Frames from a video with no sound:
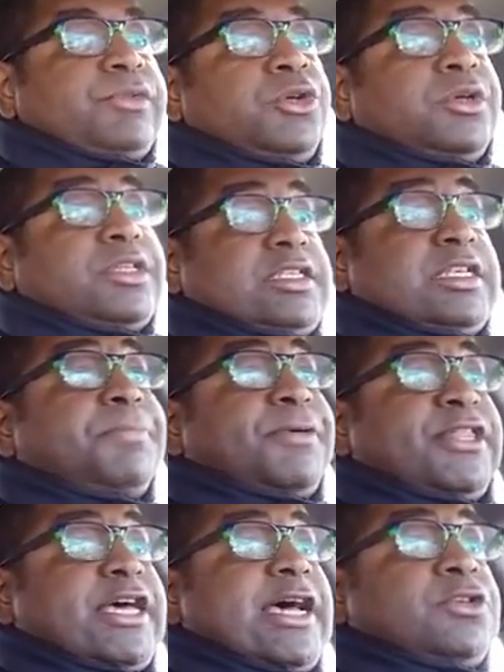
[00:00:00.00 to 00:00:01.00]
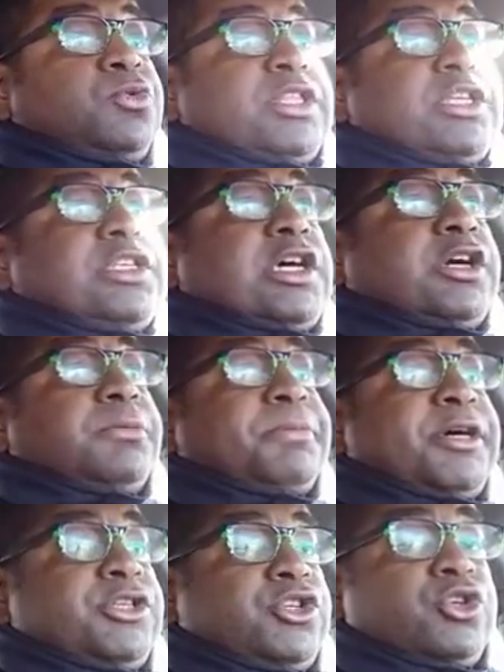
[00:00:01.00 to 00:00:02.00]
You can sympathize with the sucker
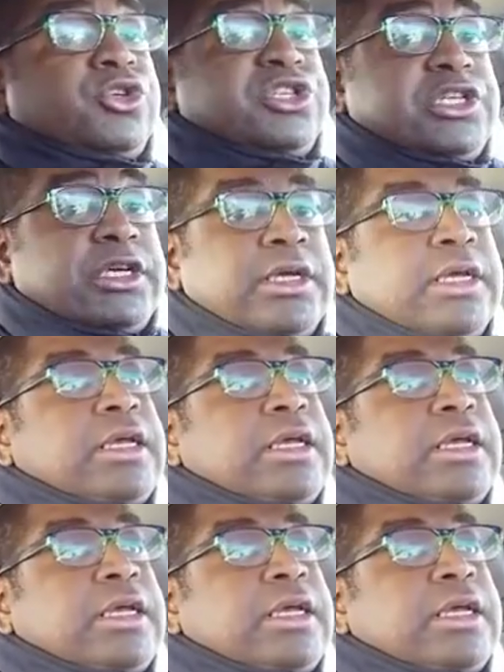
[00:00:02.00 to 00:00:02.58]
punchers